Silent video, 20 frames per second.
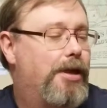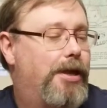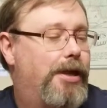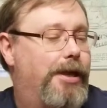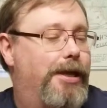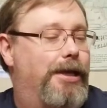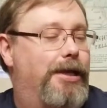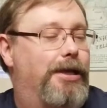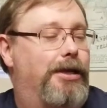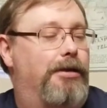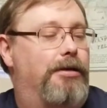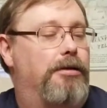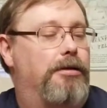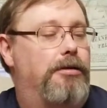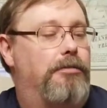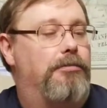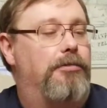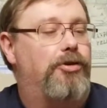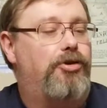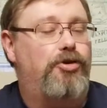And
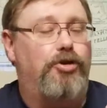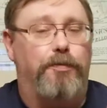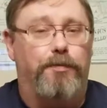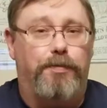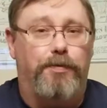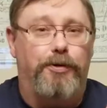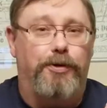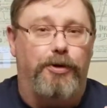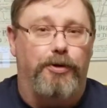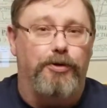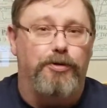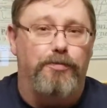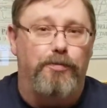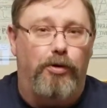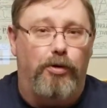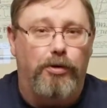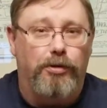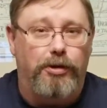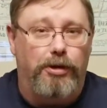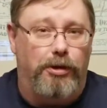this should produce
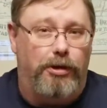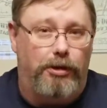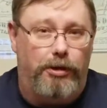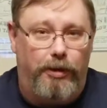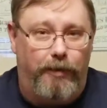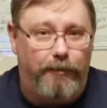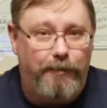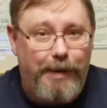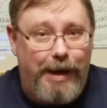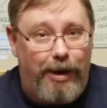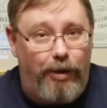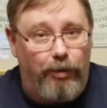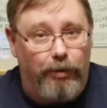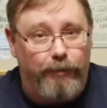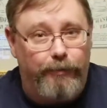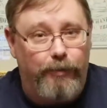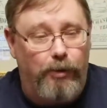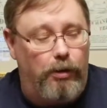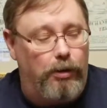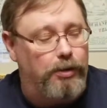more than enough power
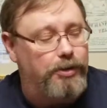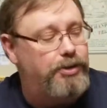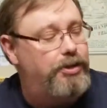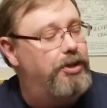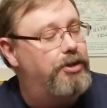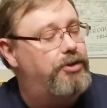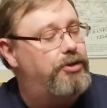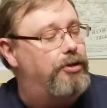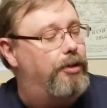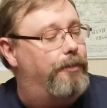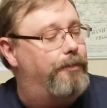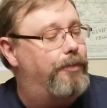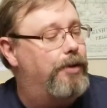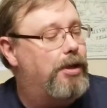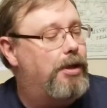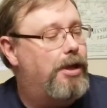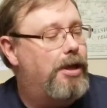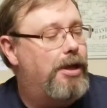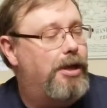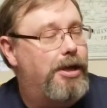for our system.
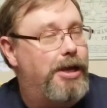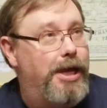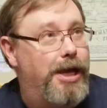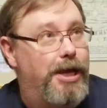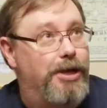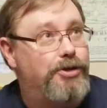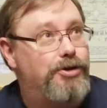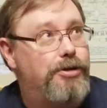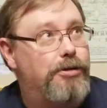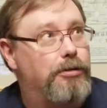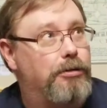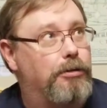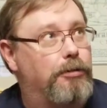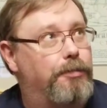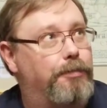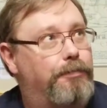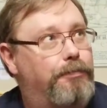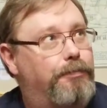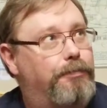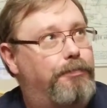As
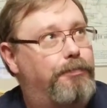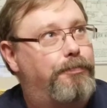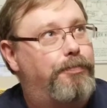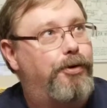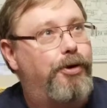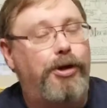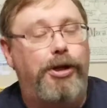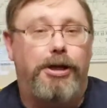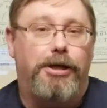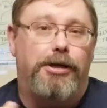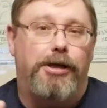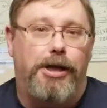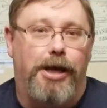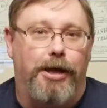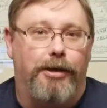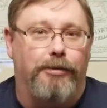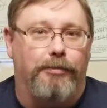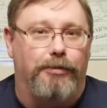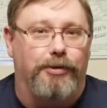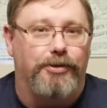you're putting
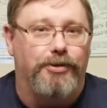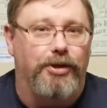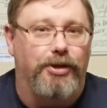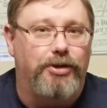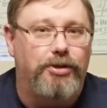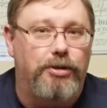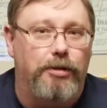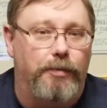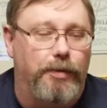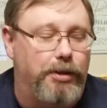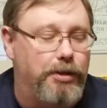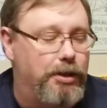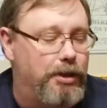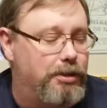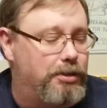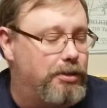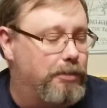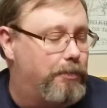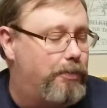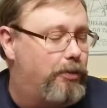together a system, it
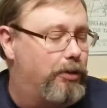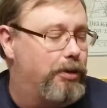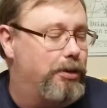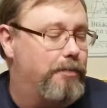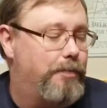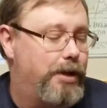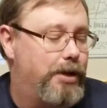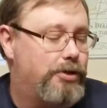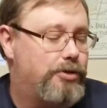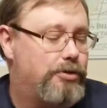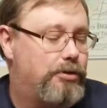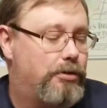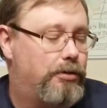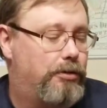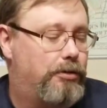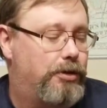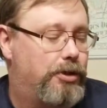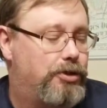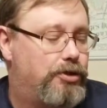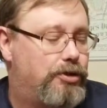is important to make
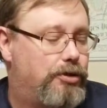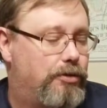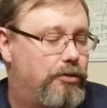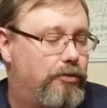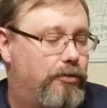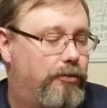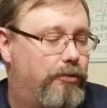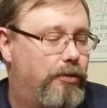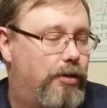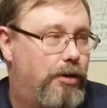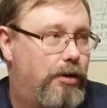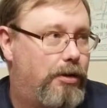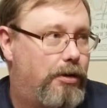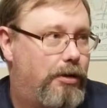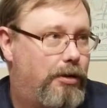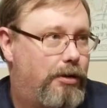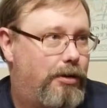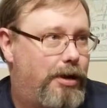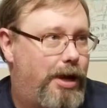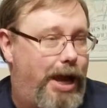sure that you
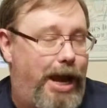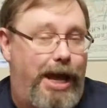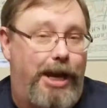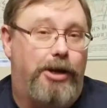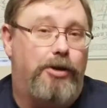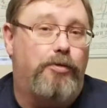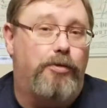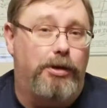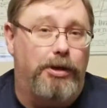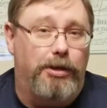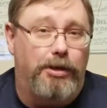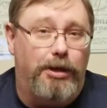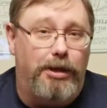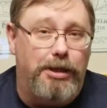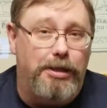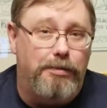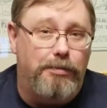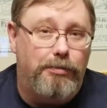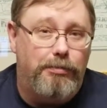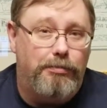
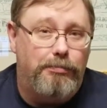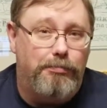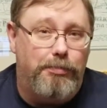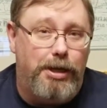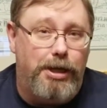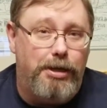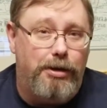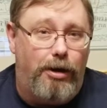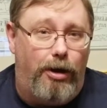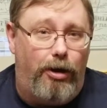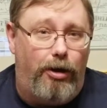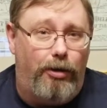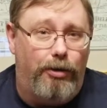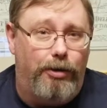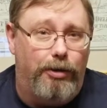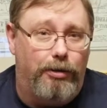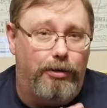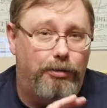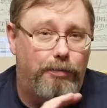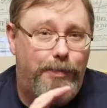adequately meet all
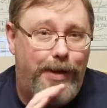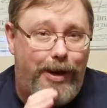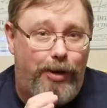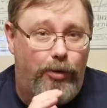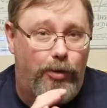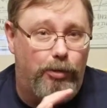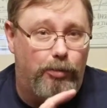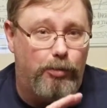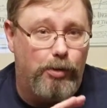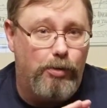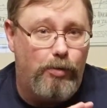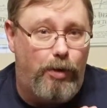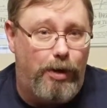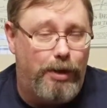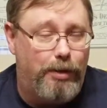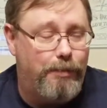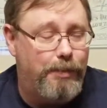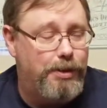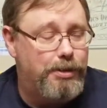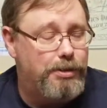the power
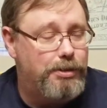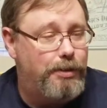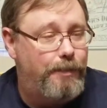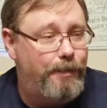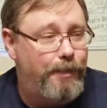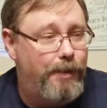requirements.